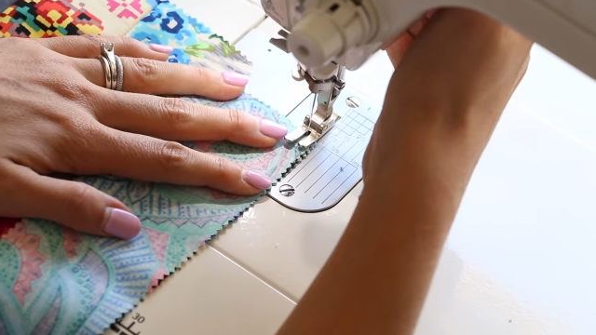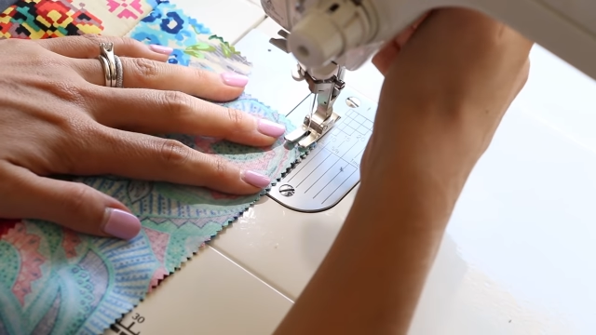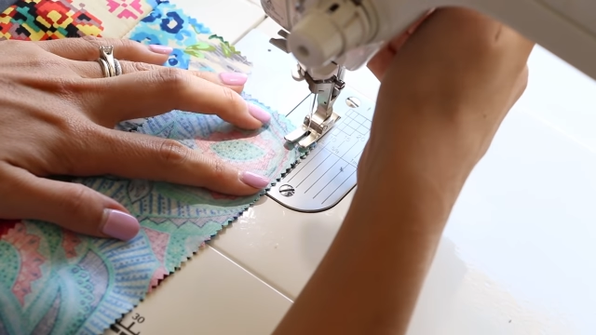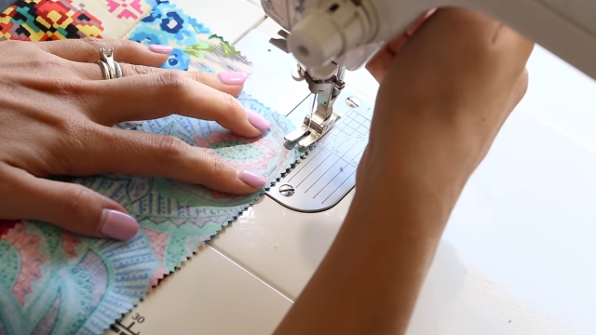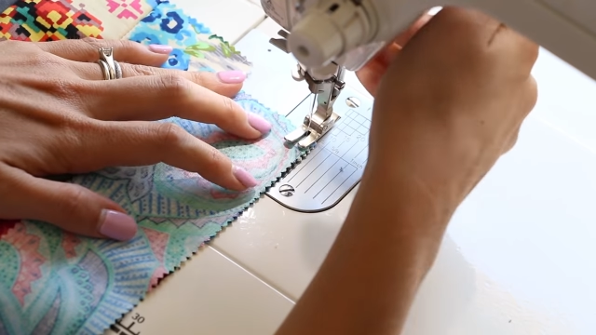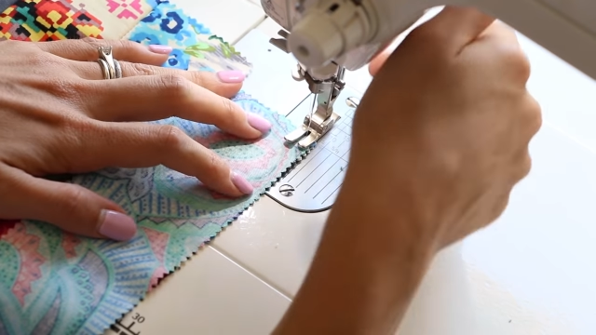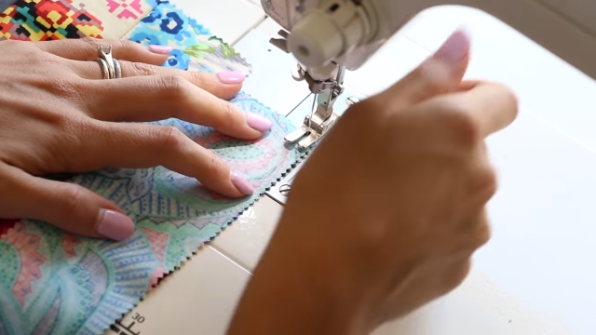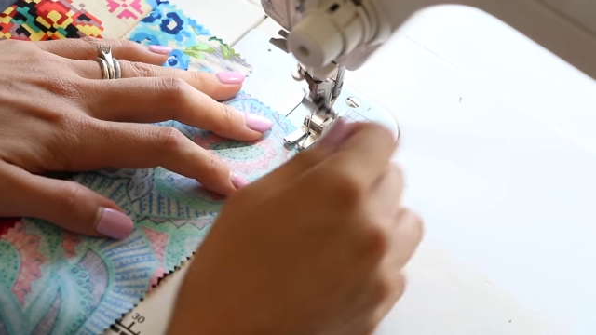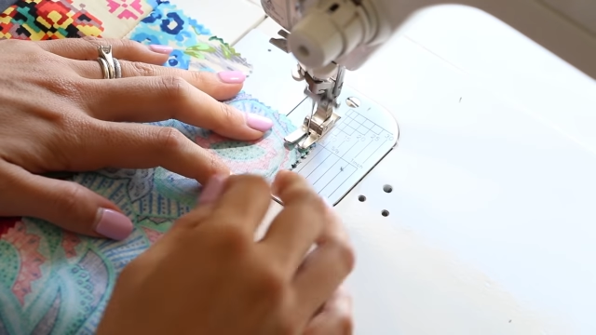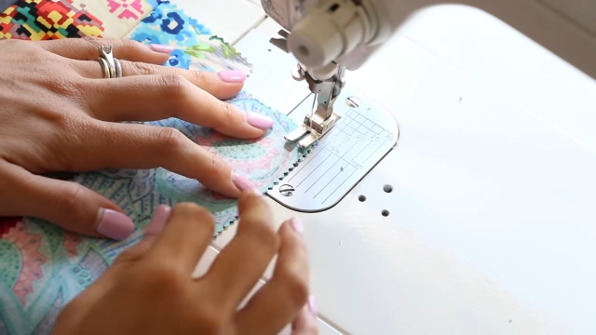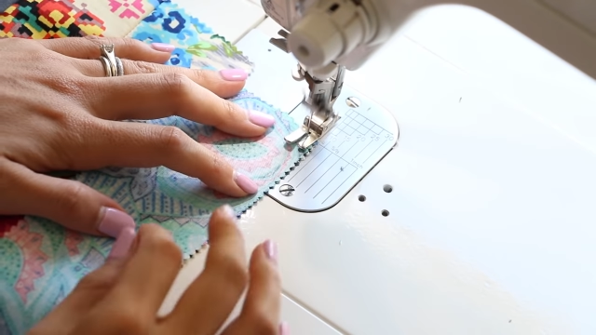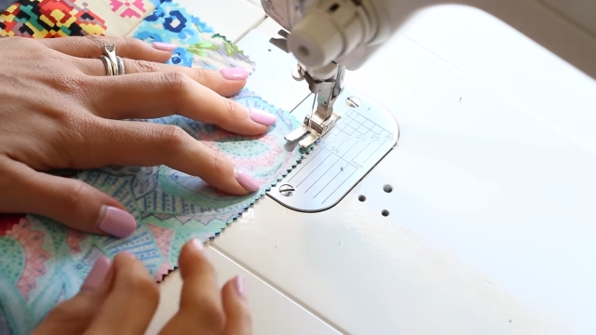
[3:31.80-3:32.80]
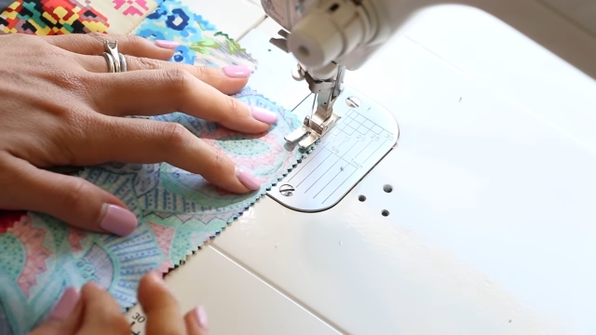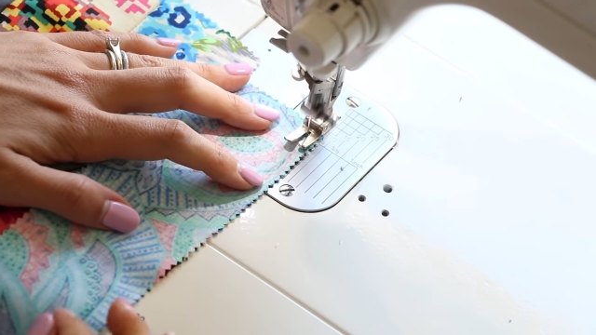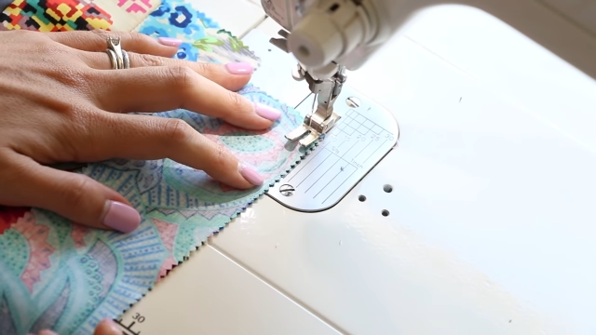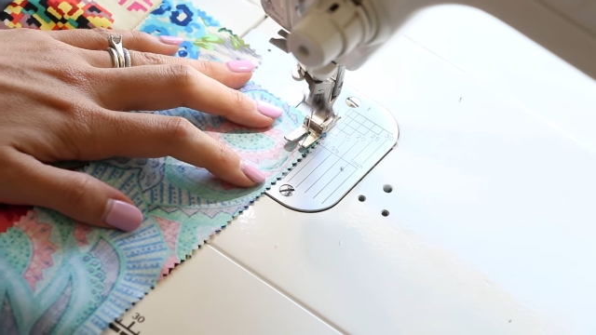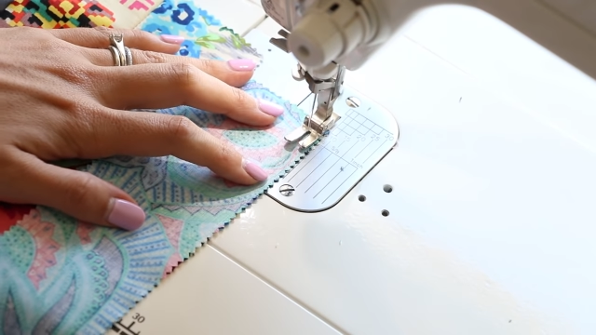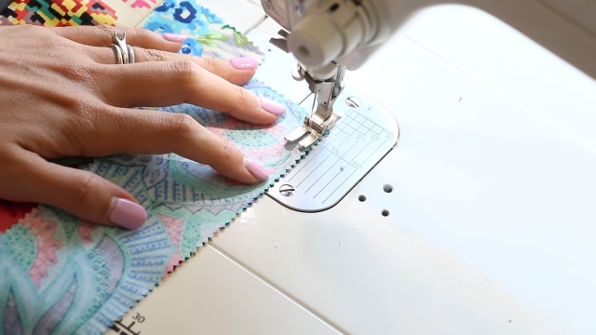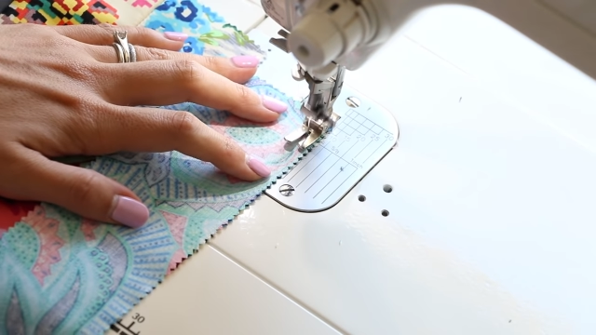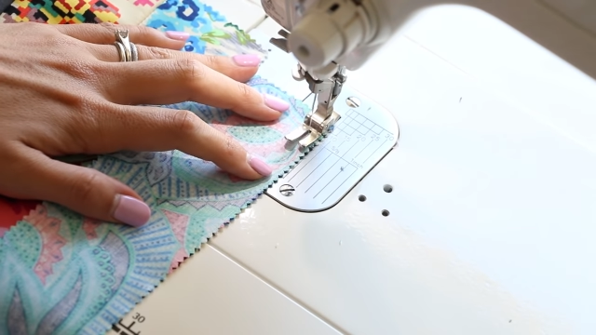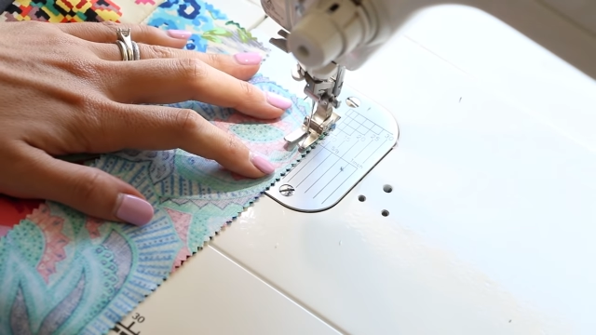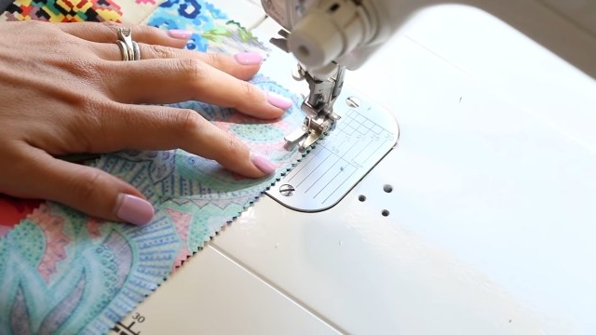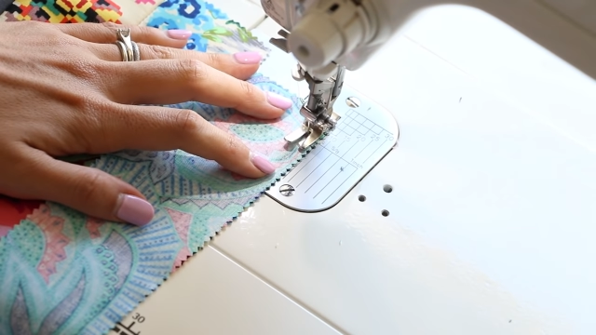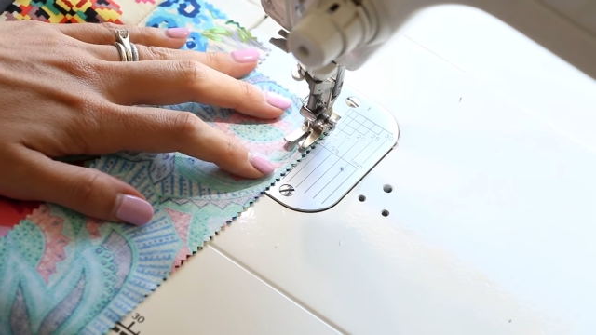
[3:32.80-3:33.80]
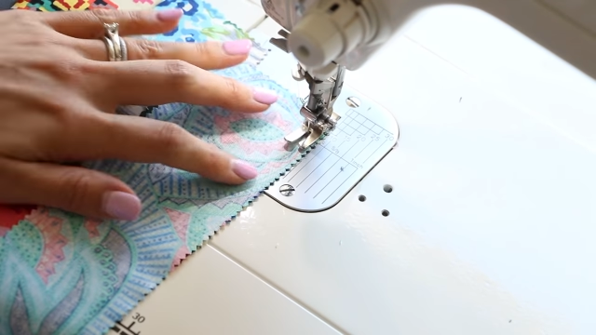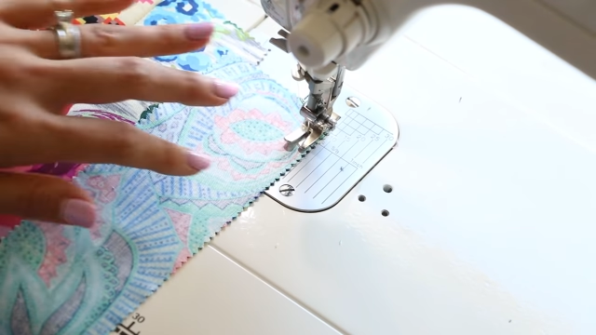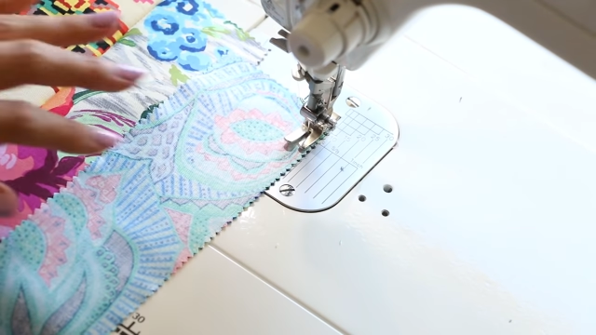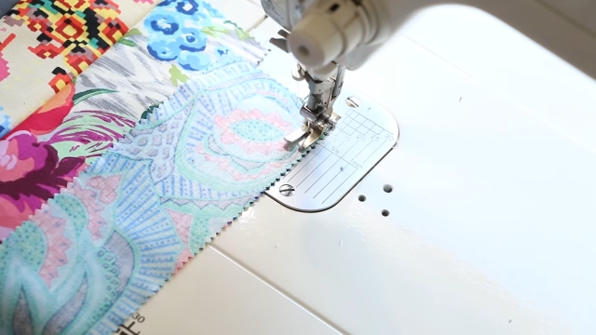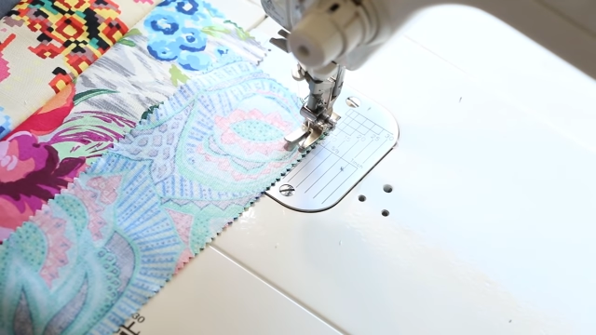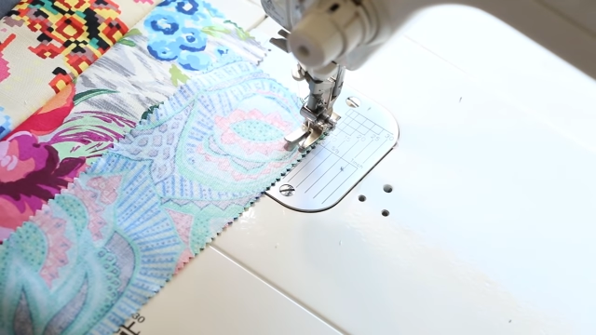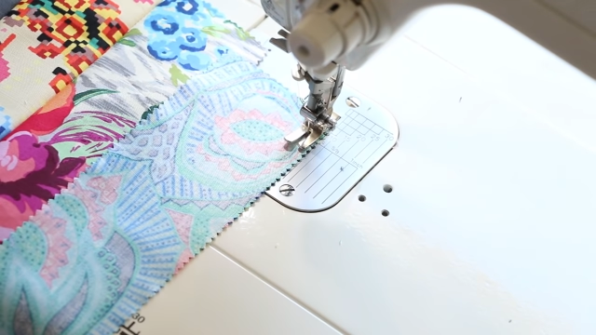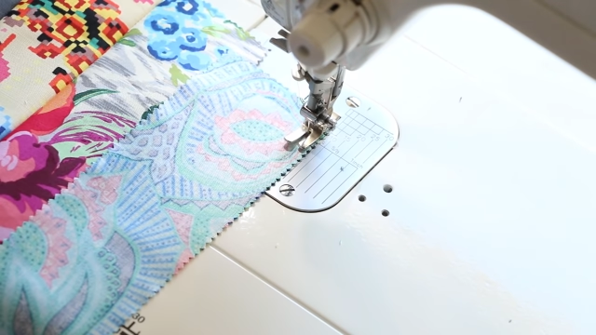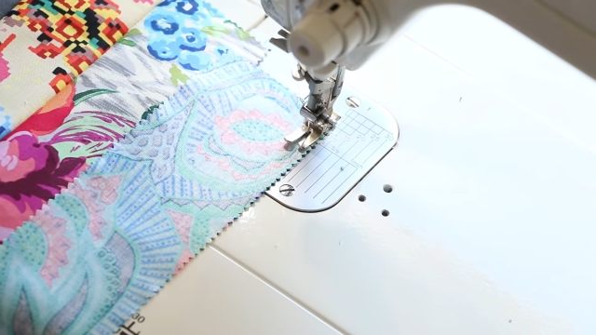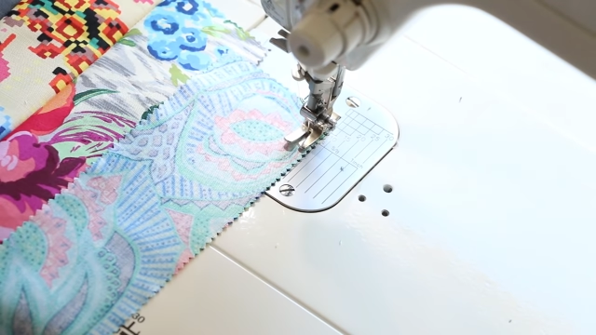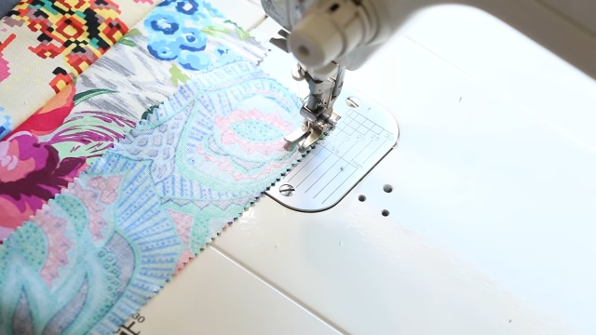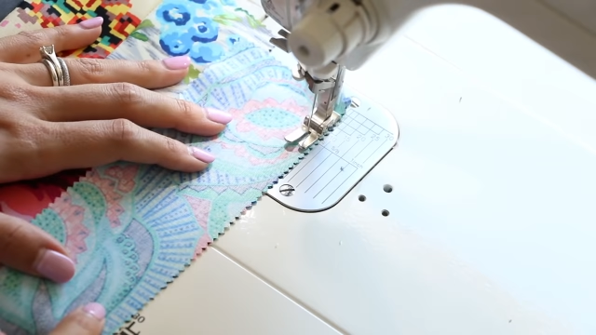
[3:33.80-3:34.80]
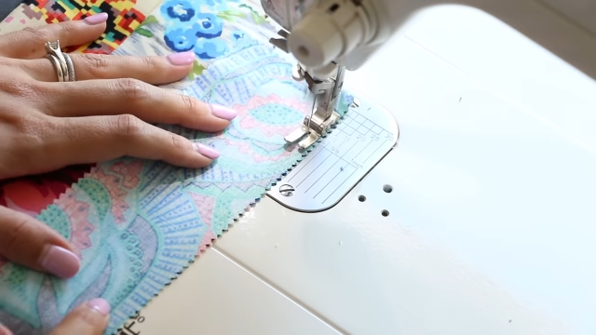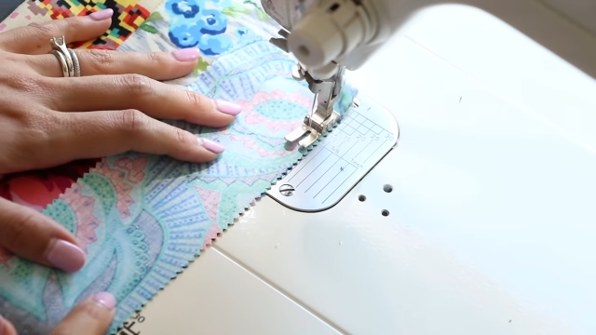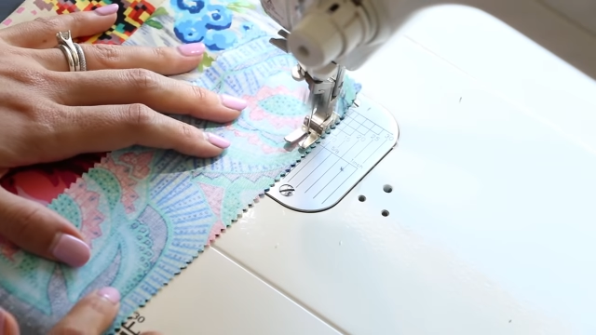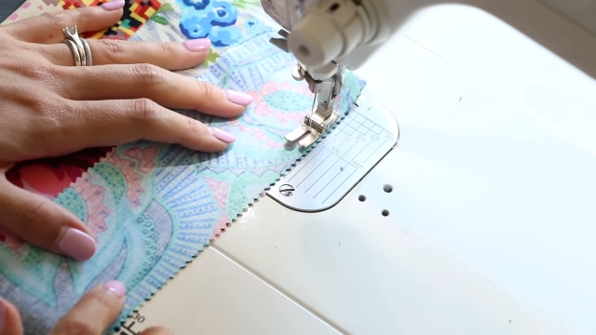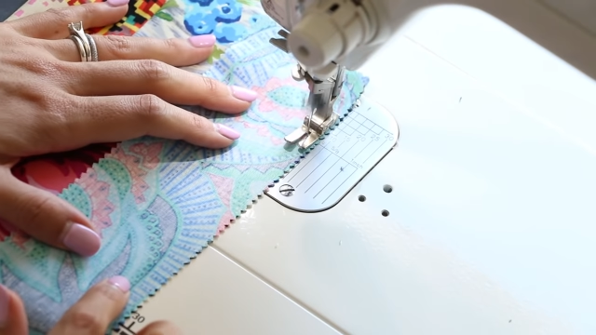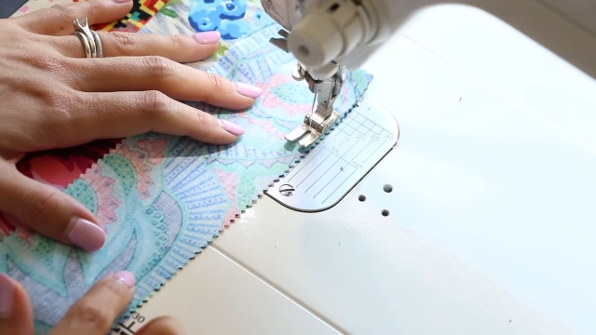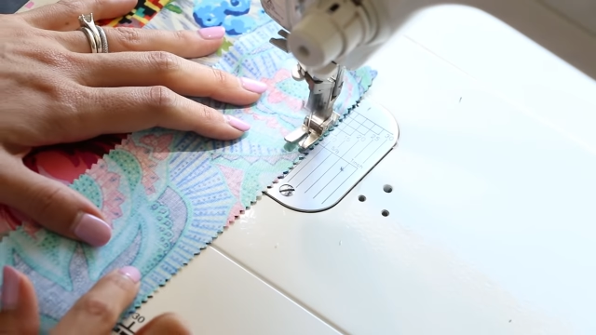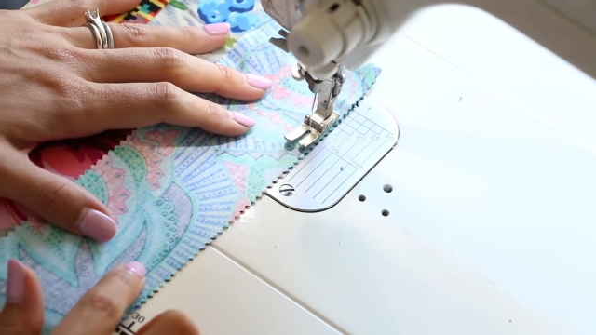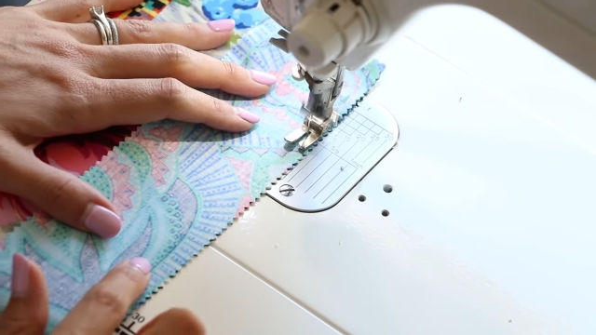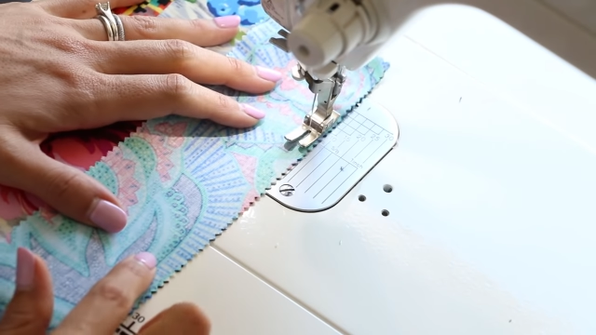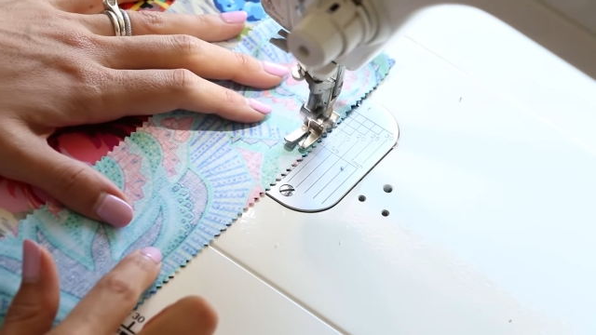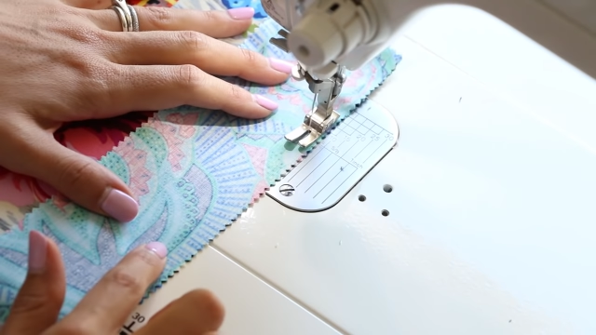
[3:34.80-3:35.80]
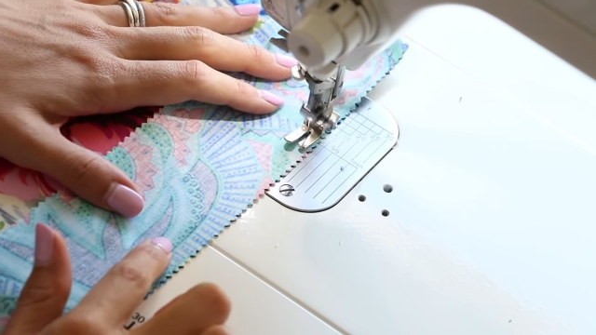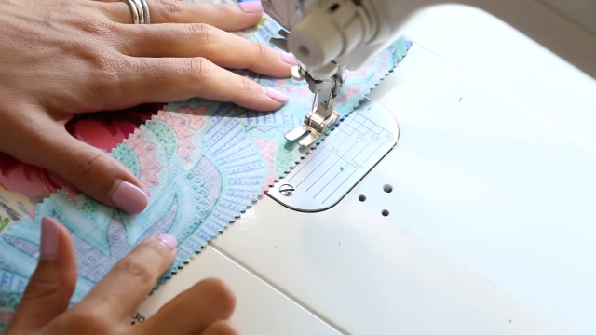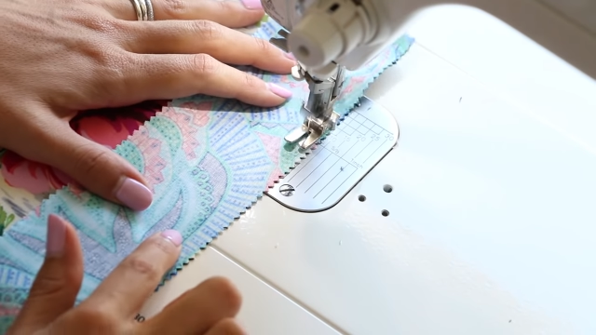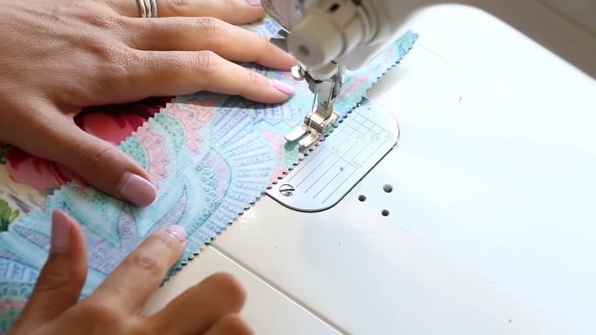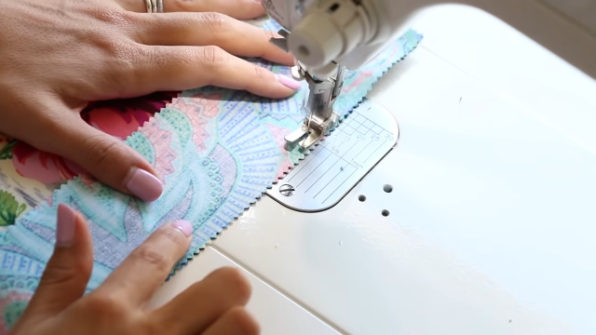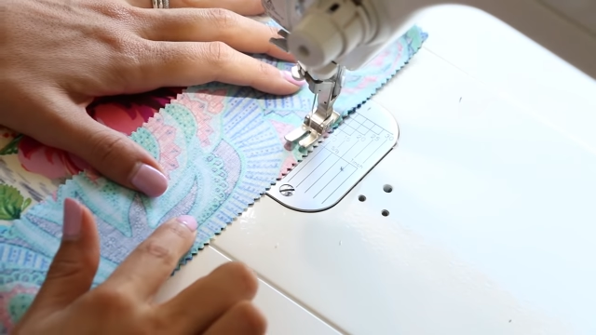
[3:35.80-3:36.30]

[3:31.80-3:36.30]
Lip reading: No face is visible, so there are no lips to read.